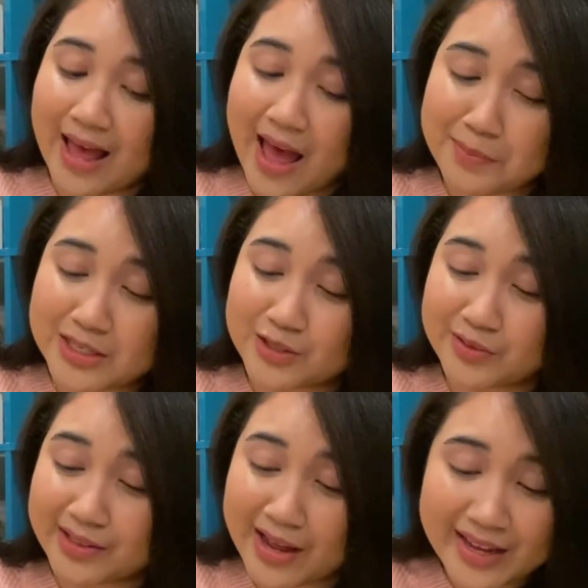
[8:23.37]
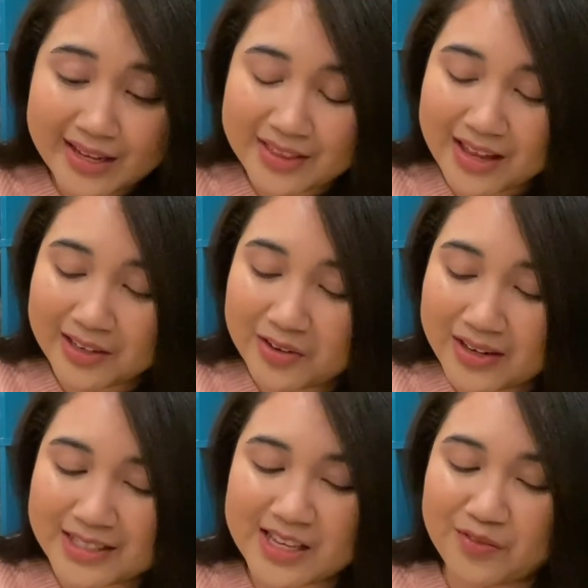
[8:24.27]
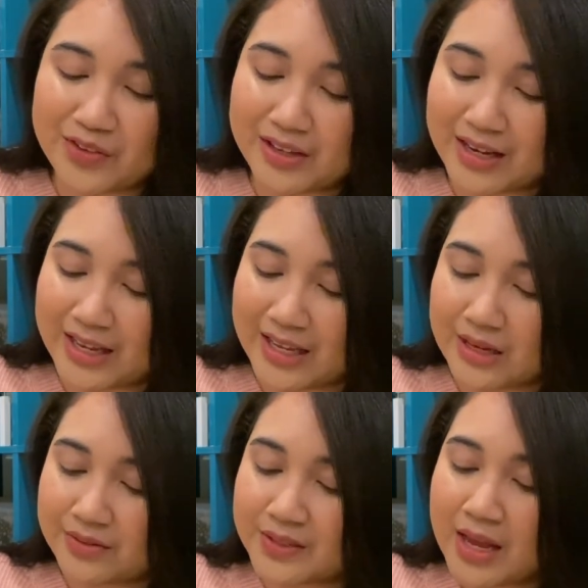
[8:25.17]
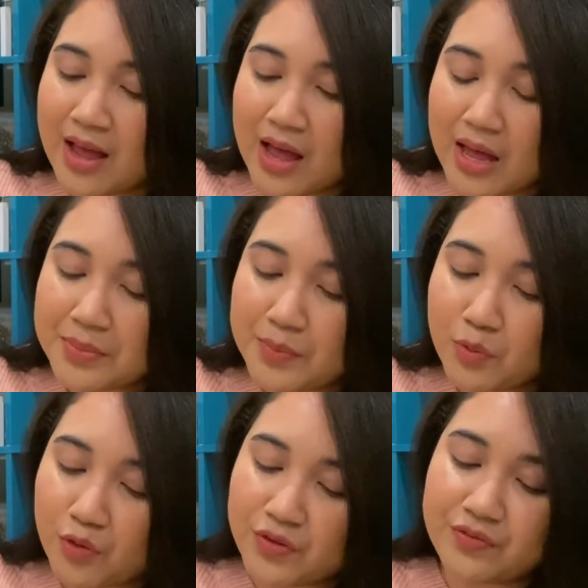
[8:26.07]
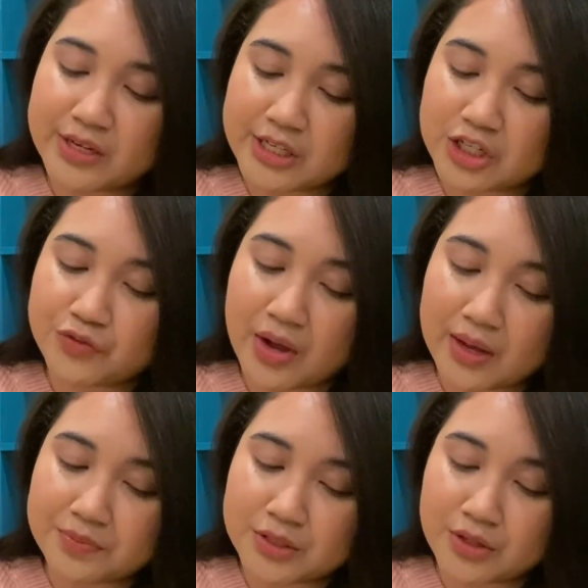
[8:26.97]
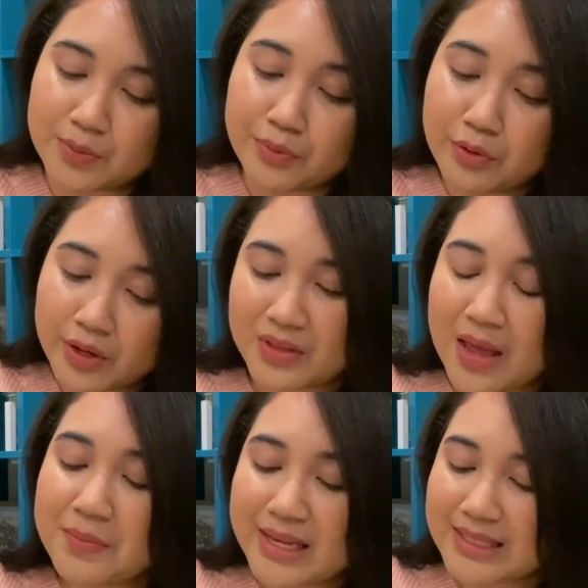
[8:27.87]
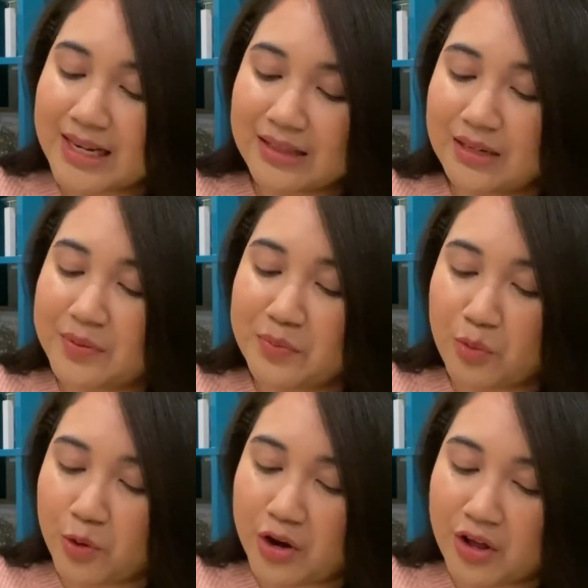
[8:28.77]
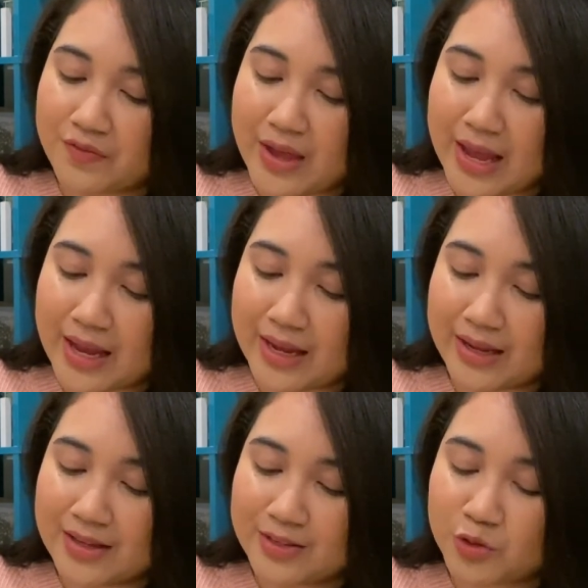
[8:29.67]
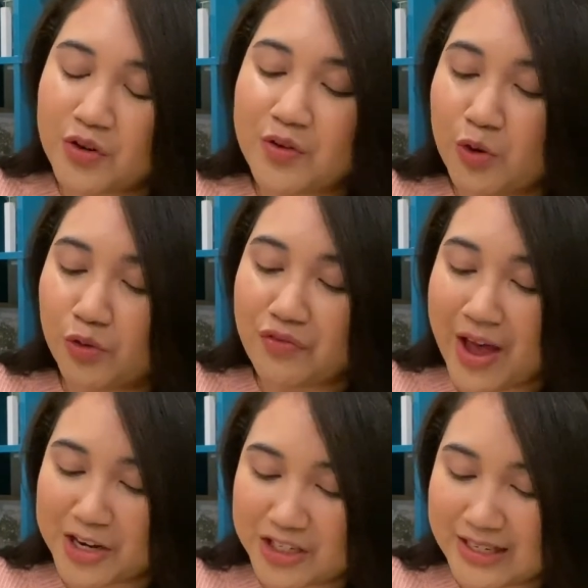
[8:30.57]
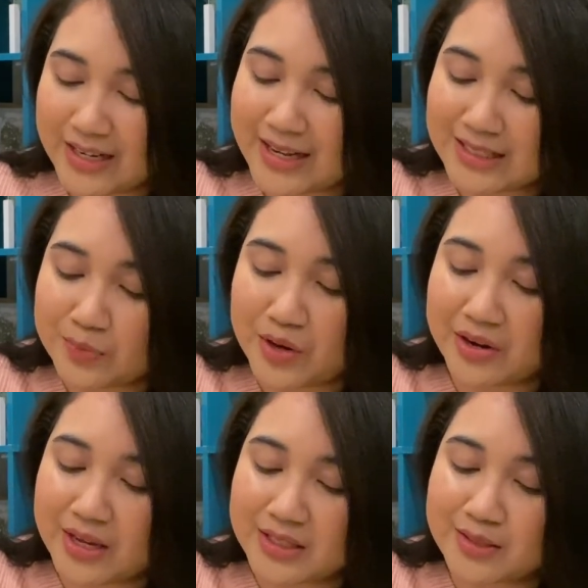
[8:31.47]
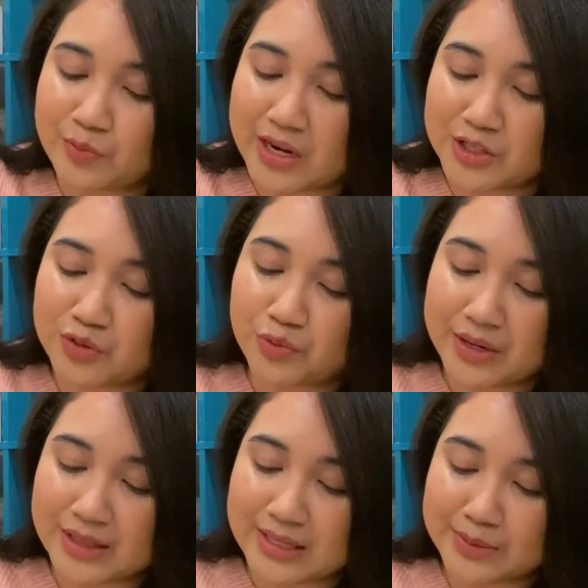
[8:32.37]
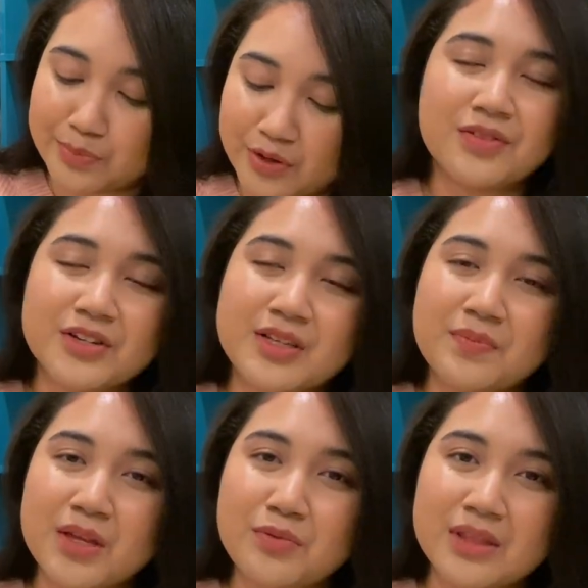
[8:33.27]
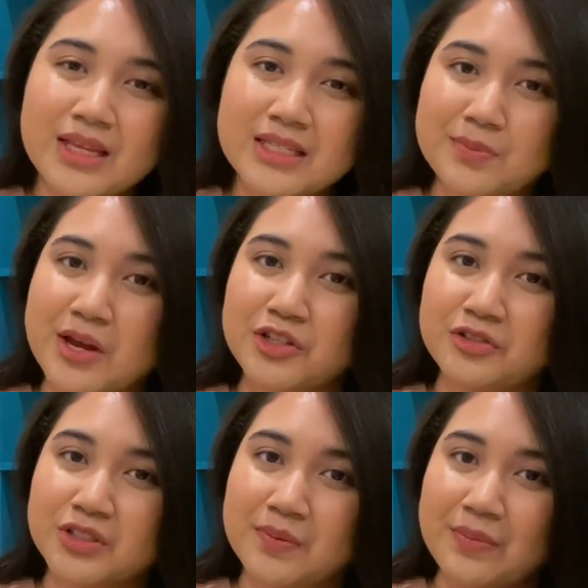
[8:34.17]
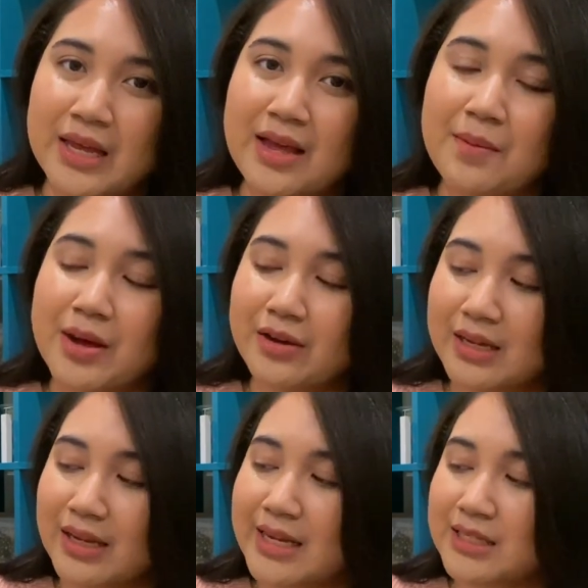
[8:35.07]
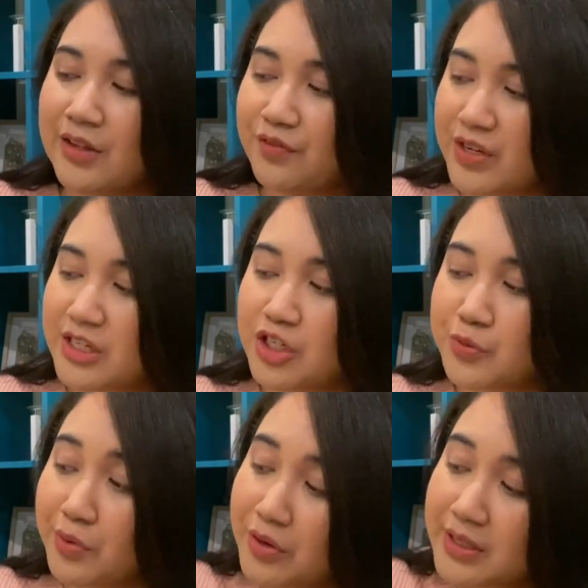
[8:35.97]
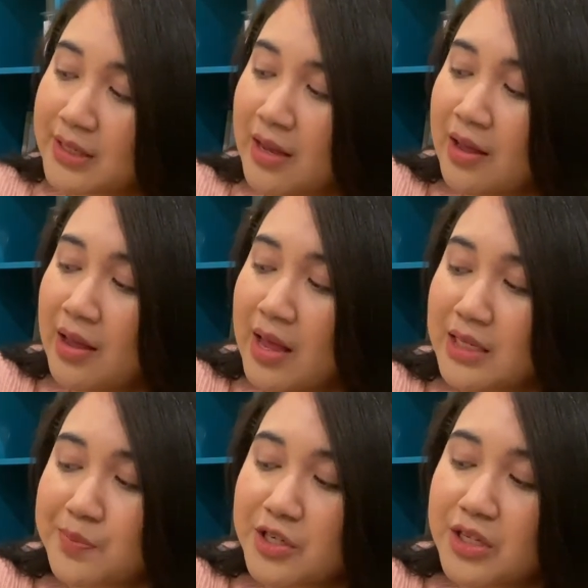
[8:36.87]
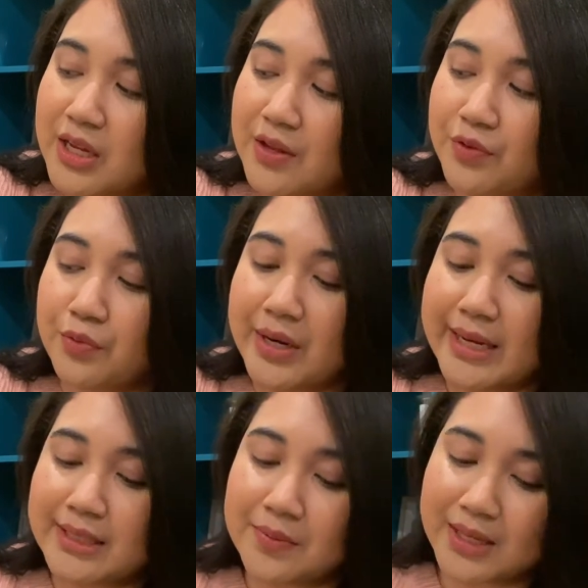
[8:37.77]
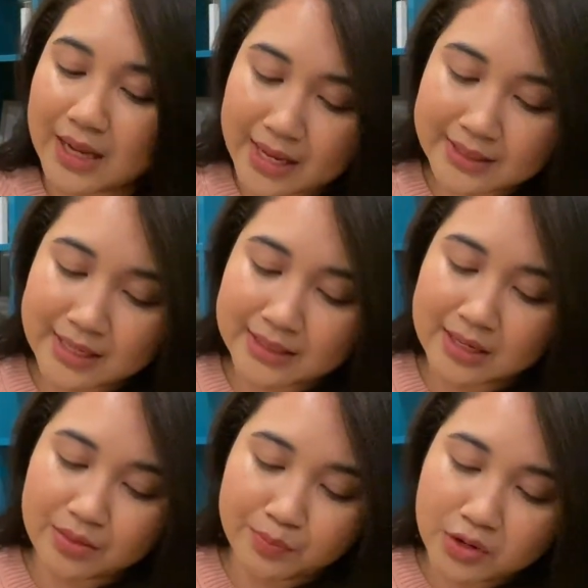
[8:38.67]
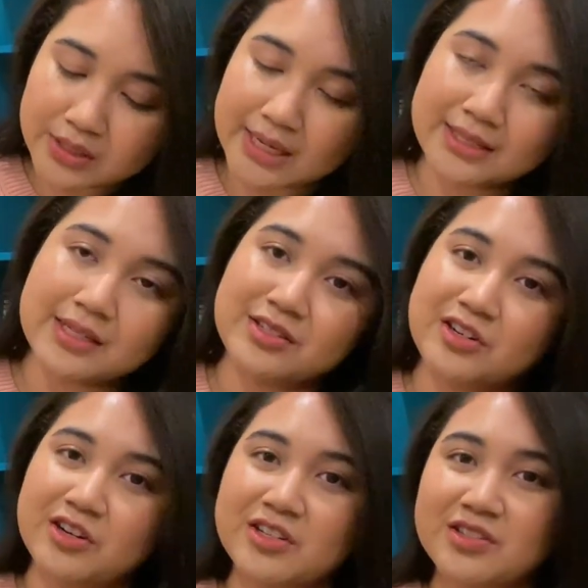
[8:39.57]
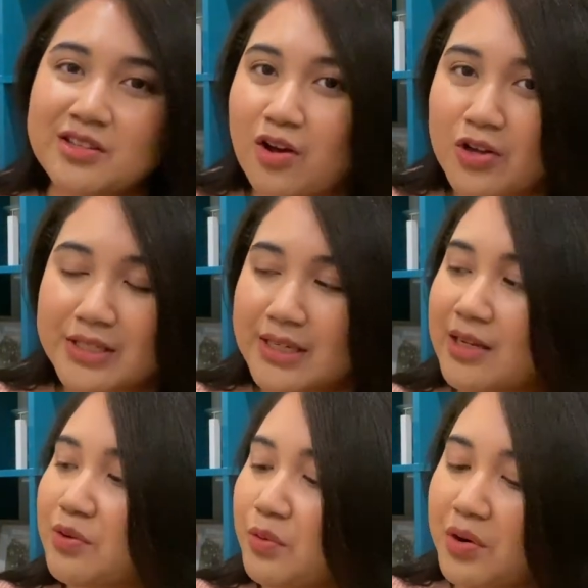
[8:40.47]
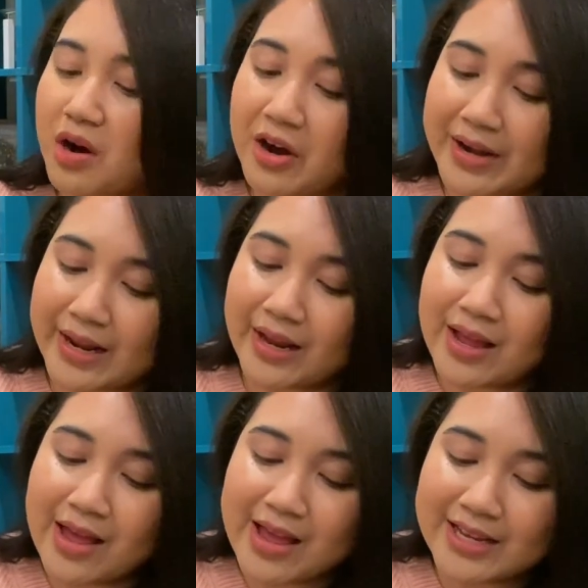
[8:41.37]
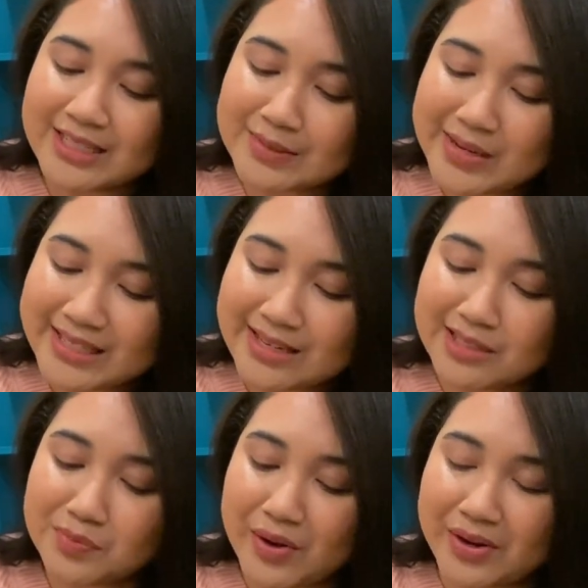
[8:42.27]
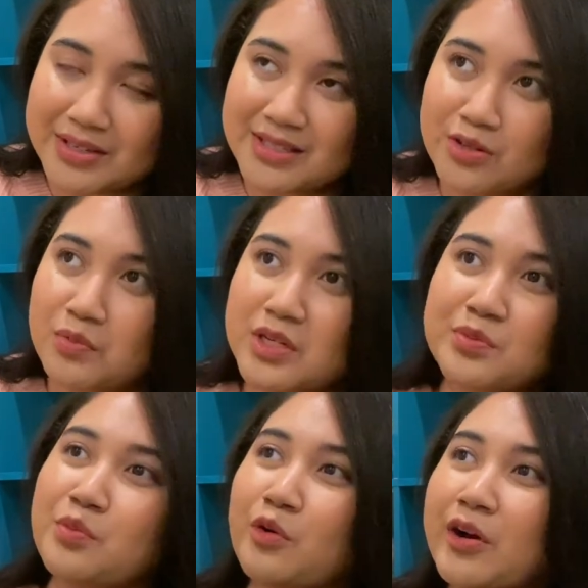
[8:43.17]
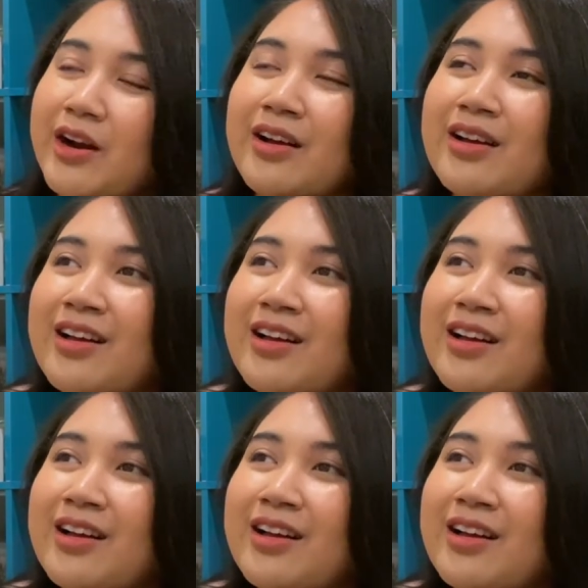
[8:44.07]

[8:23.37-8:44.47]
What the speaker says: happen to like that look because I feel like it gives a bit more of a vintage vibe to the book and makes it a little bit more of a sort of old-fashioned experience when I do read these books. There's something really special to me about collecting vintage books, especially if you're reading some of the classics like the Bronte sisters, Austen, or Hardy. It just makes the experience so much more,